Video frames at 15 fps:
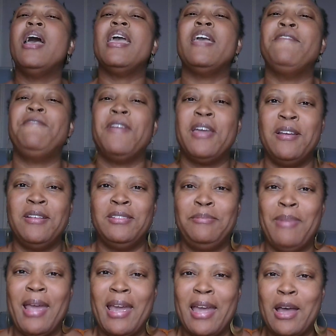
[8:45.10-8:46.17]
If it comes
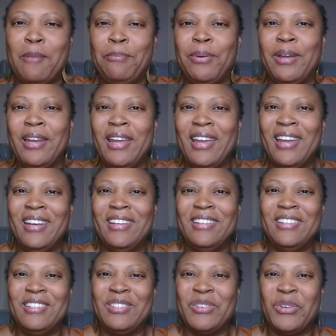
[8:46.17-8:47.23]
back, I'll put it in the
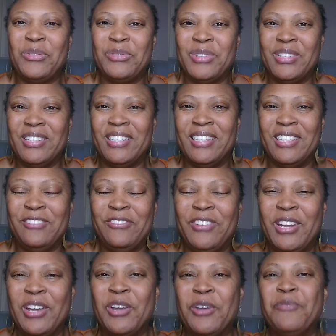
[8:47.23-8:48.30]
description to this
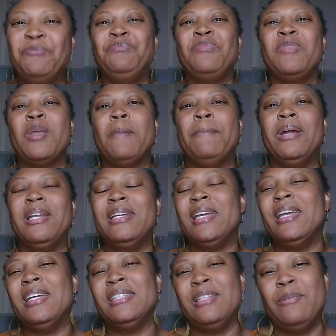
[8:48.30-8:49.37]
video. But it
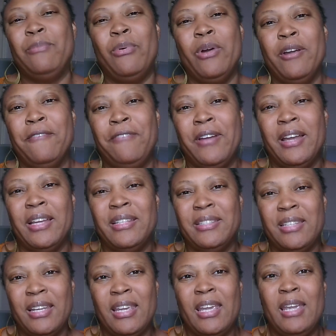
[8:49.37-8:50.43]
is important for us
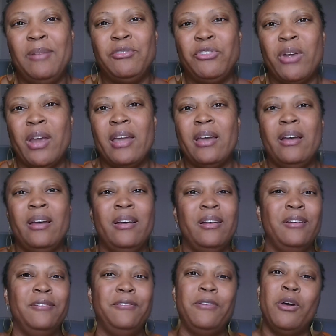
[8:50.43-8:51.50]
to keep track
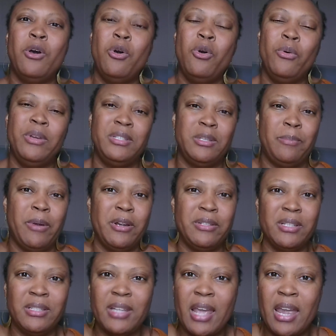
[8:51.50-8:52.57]
of who is a
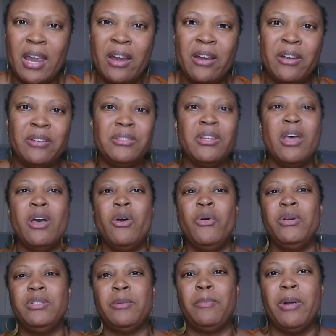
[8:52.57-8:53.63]
person's heirs, who
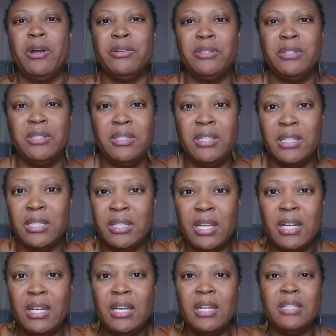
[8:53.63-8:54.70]
is a person's
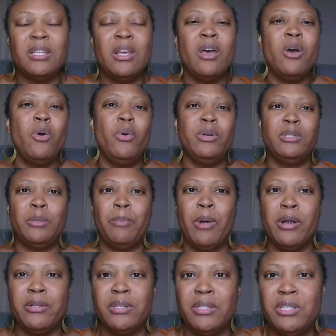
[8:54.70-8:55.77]
descendants, who is a
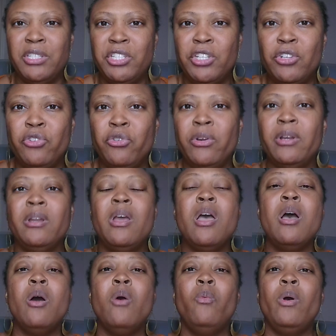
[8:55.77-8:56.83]
person's children
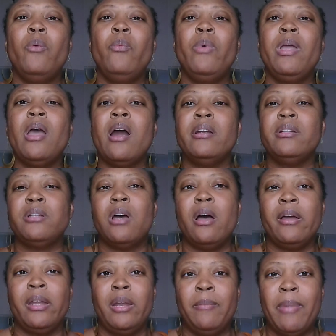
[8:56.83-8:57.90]
when we are
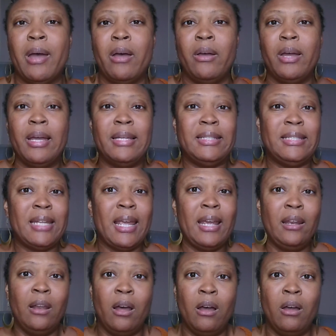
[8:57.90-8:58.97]
talking about estate
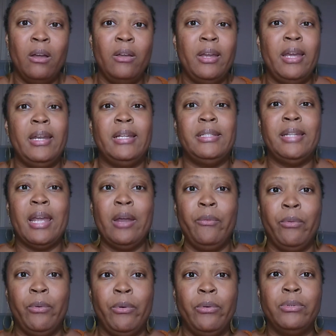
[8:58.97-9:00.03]
law and estate
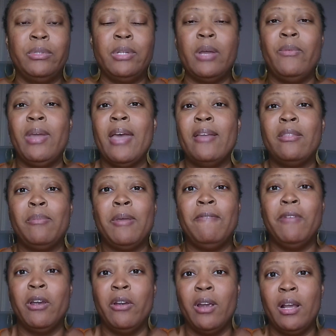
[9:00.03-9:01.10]
rules. And we have to be
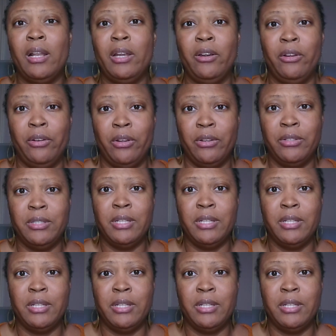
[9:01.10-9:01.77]
very clear on those